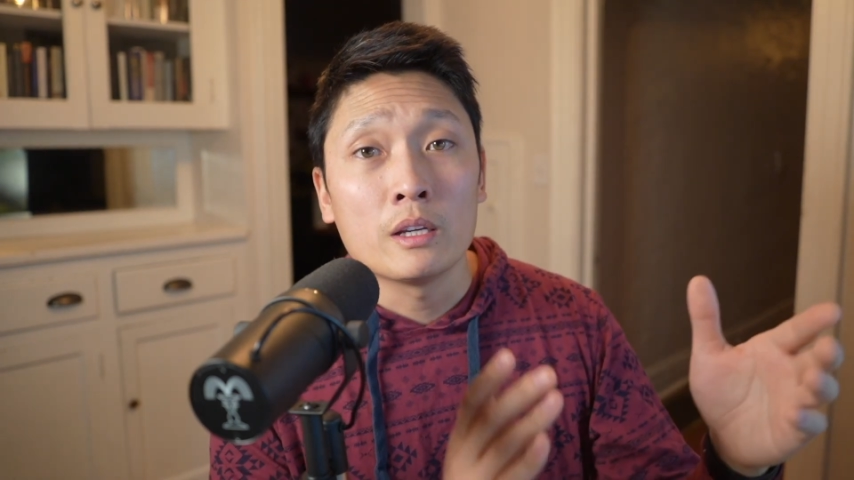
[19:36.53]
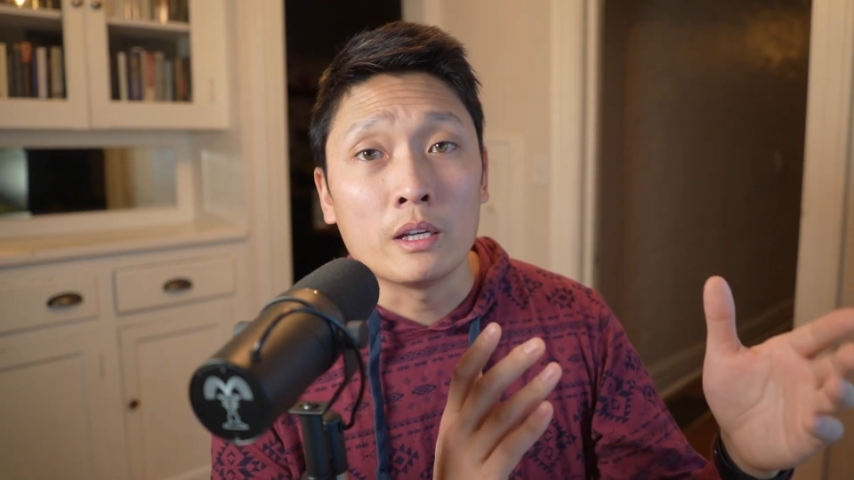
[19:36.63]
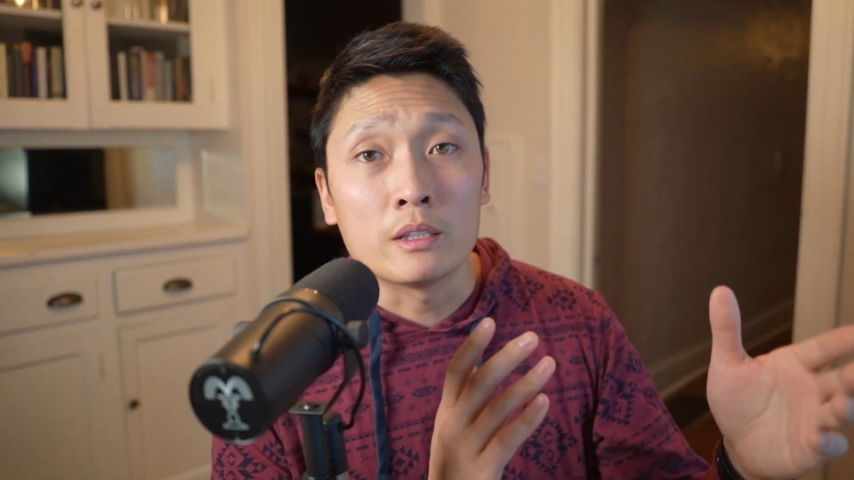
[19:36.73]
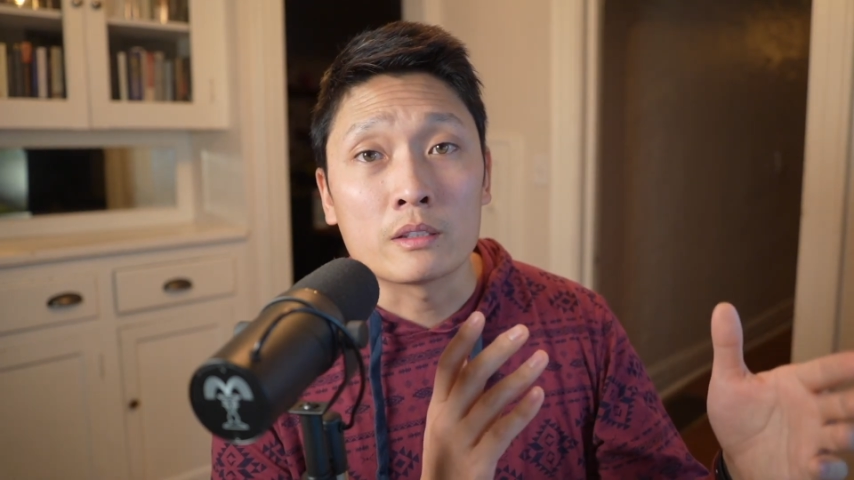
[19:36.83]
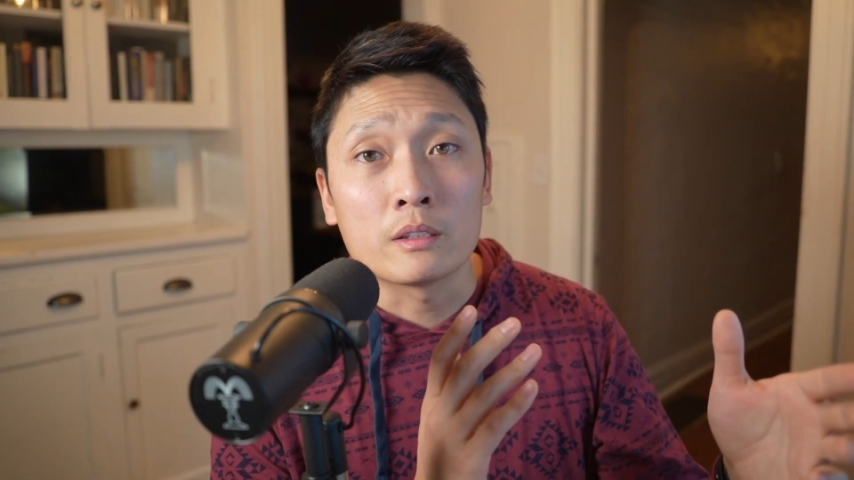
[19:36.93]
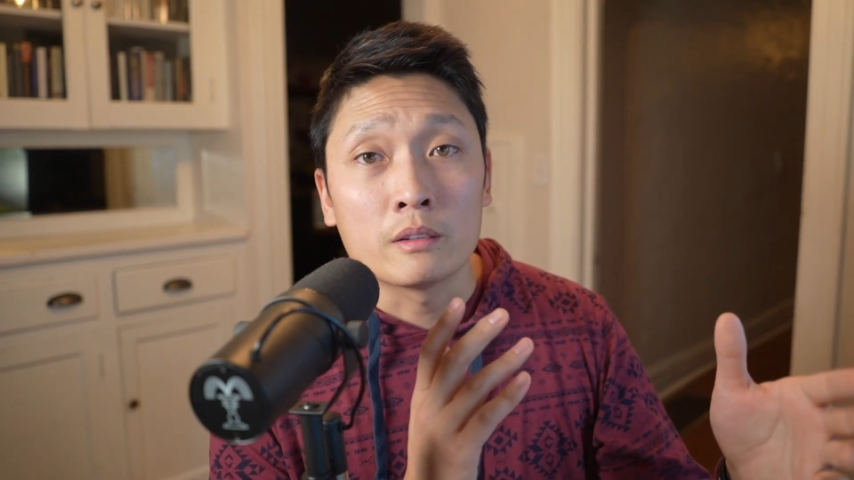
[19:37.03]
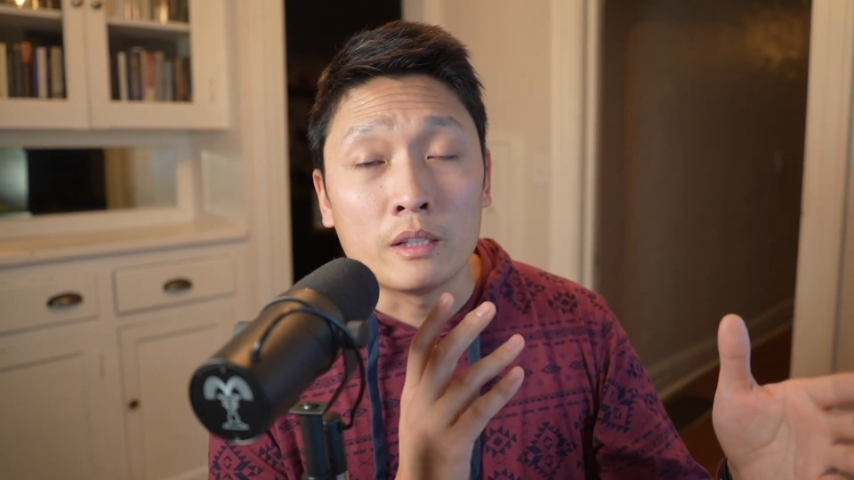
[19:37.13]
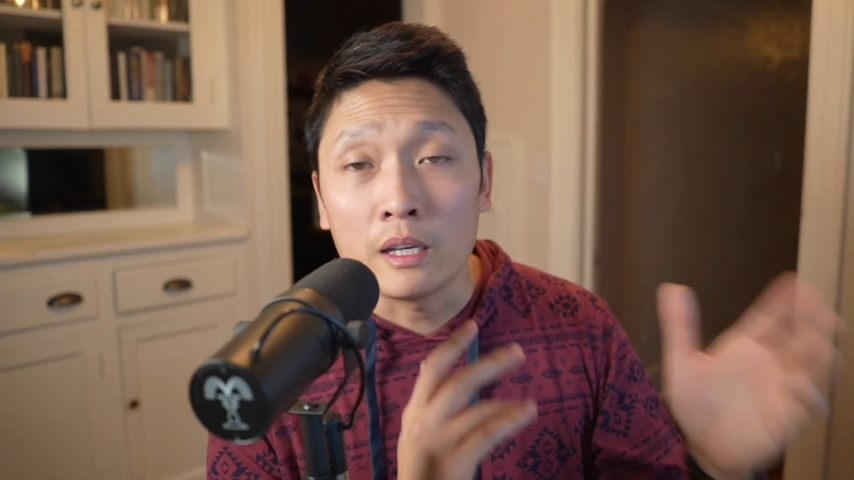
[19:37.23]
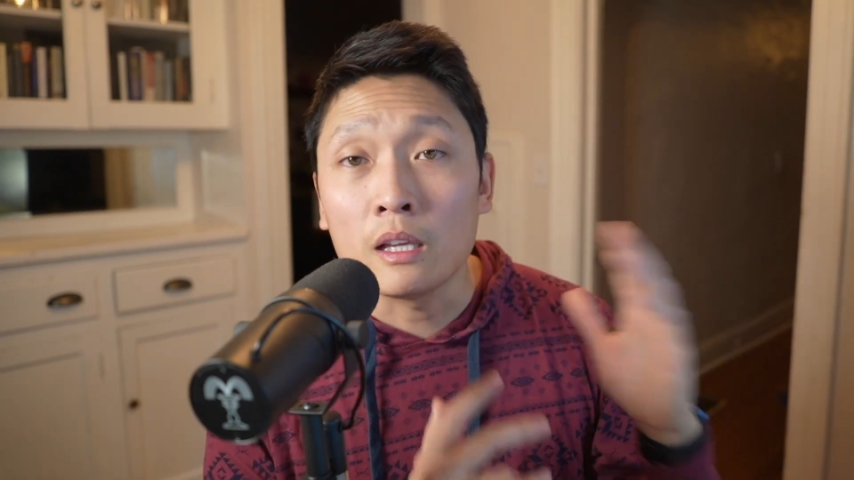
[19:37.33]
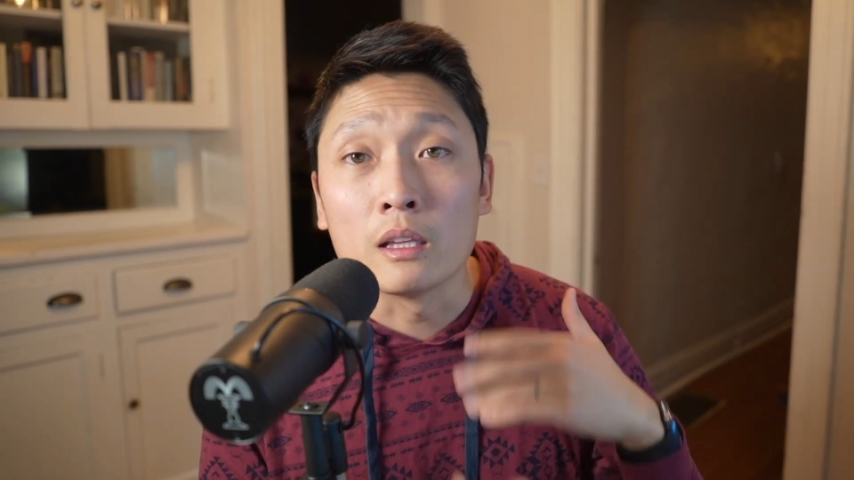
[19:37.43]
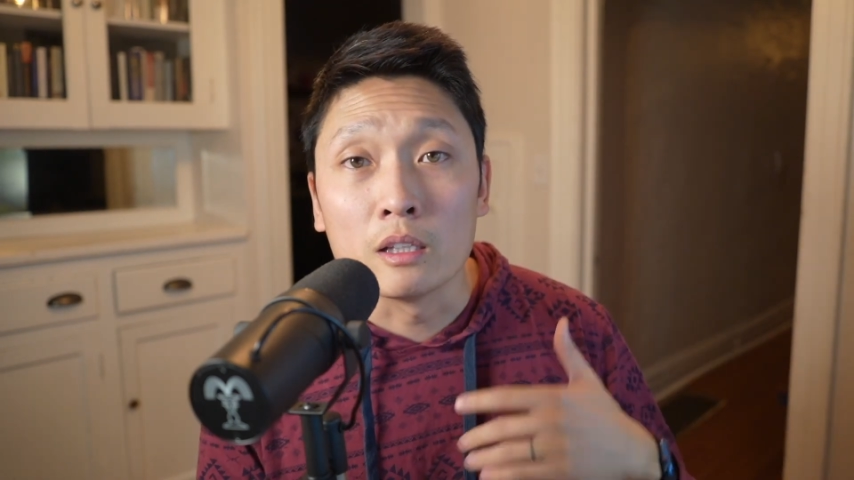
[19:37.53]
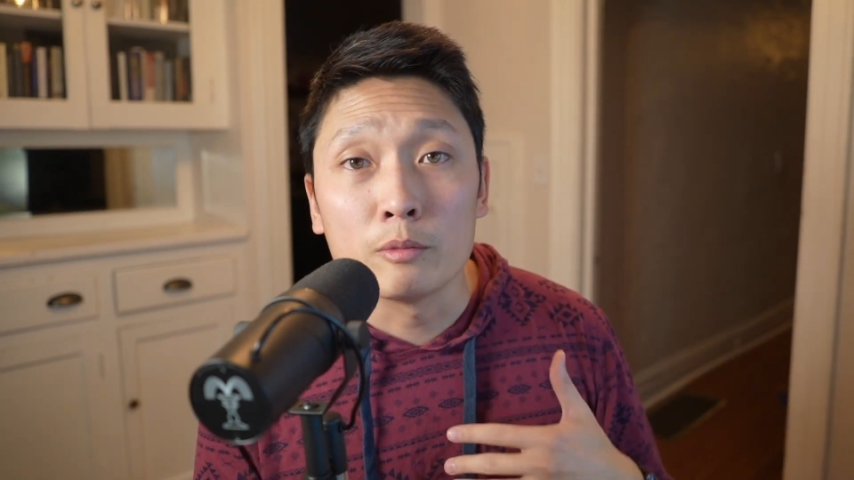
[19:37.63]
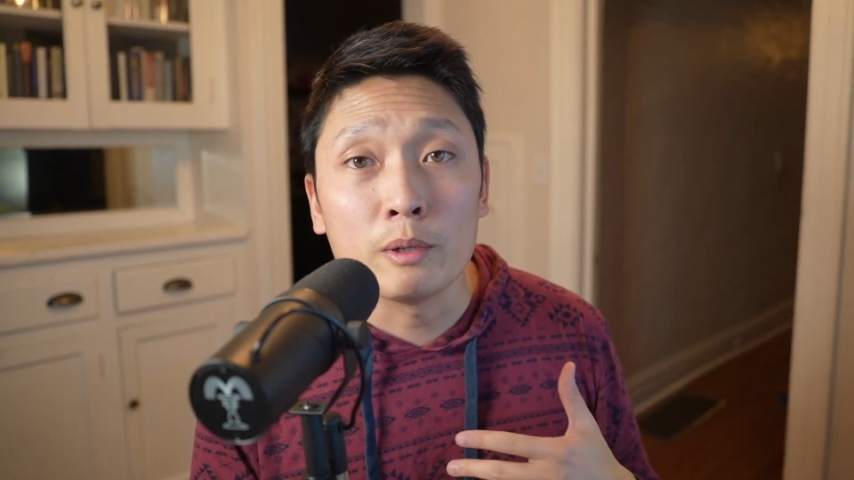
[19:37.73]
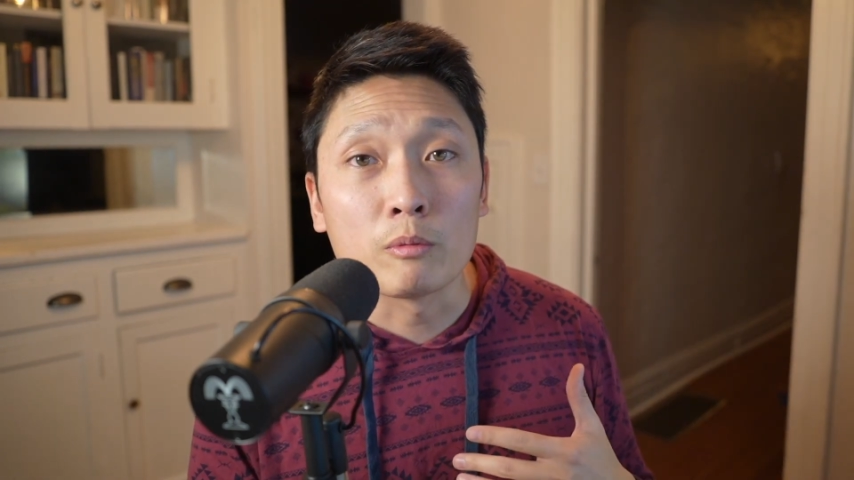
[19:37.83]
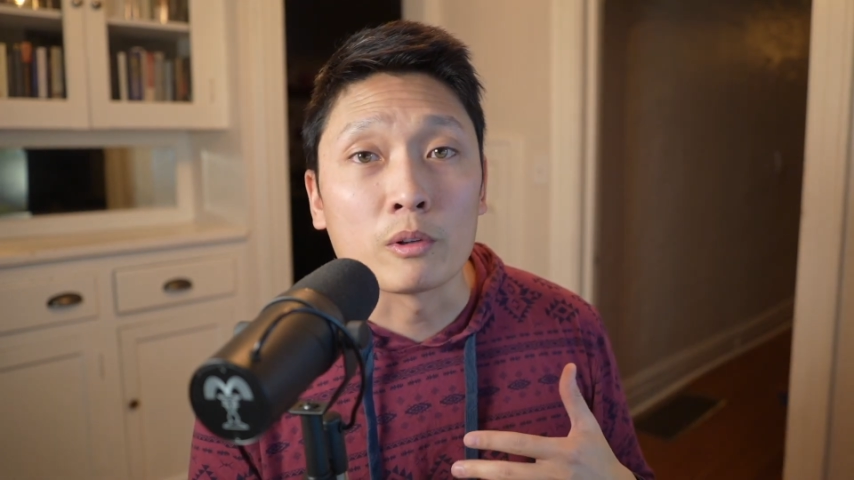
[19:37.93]
it's getting a little
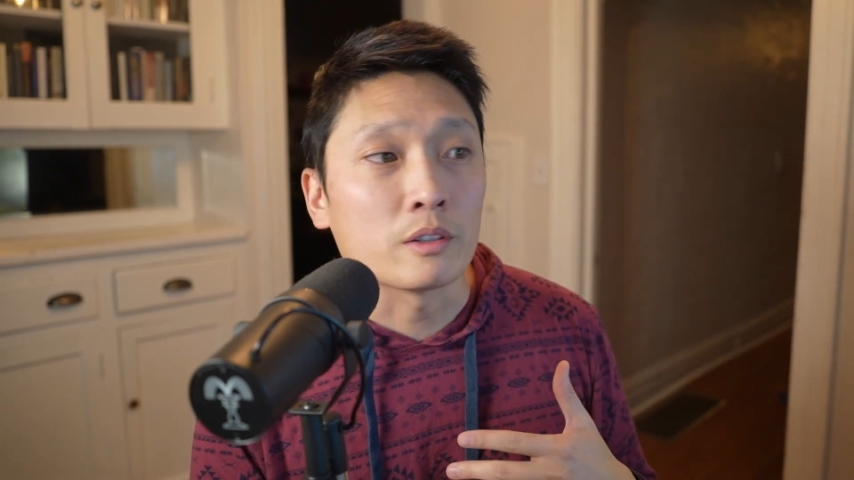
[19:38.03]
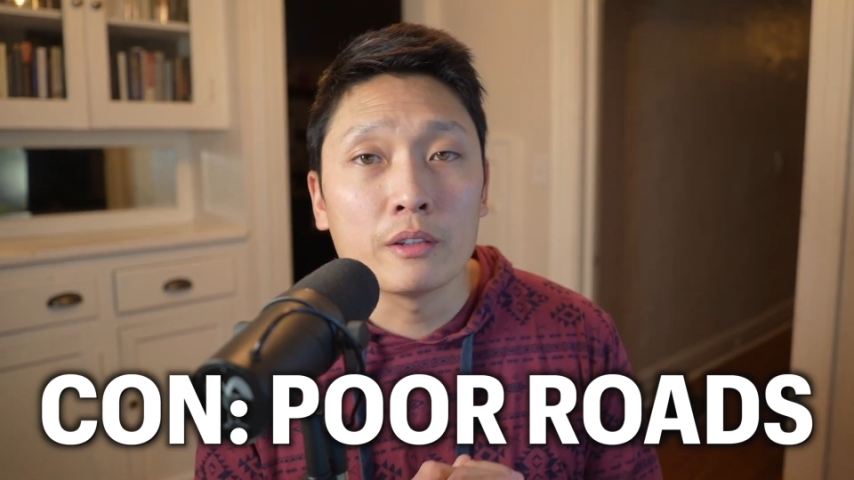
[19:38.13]
bit worse.